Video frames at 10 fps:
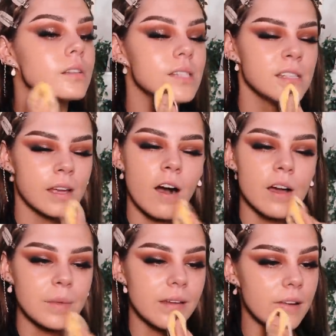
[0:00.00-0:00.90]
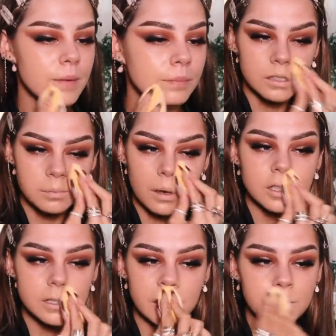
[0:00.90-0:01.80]
I'd say it's like high medium. The
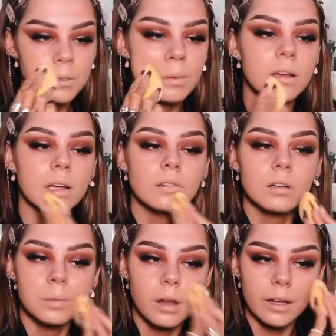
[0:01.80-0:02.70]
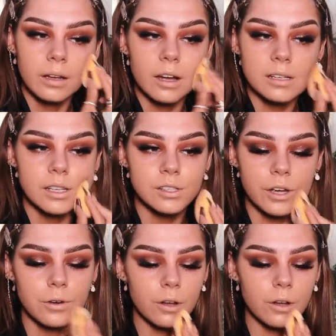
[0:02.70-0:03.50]
sponge seems to be applying it nicely too.